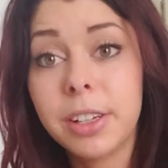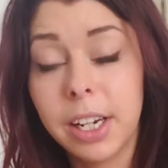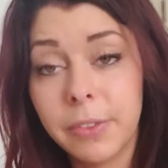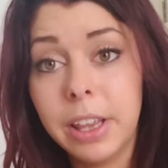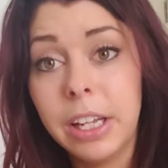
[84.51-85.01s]
that
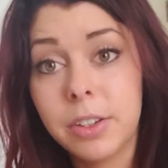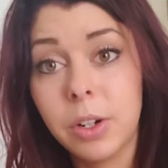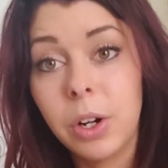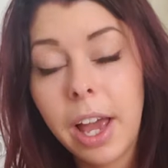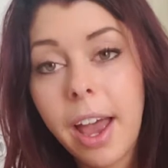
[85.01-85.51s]
everything is
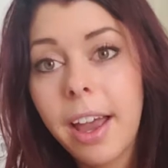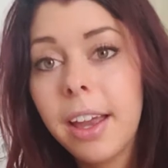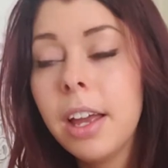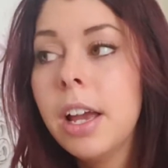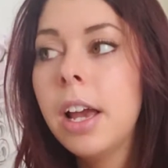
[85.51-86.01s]

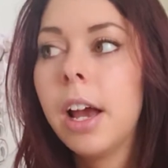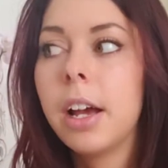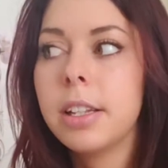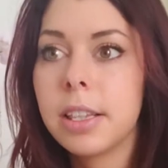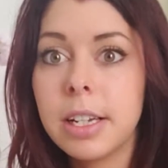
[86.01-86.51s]
okay,
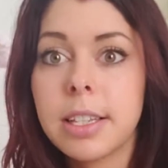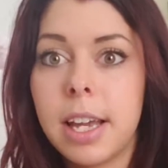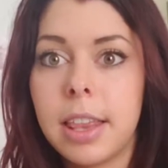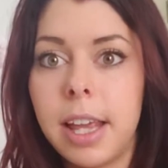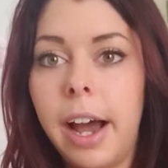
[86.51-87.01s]
things
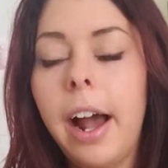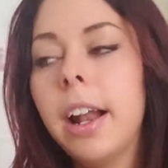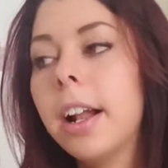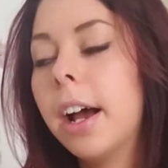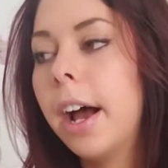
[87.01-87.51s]
like that,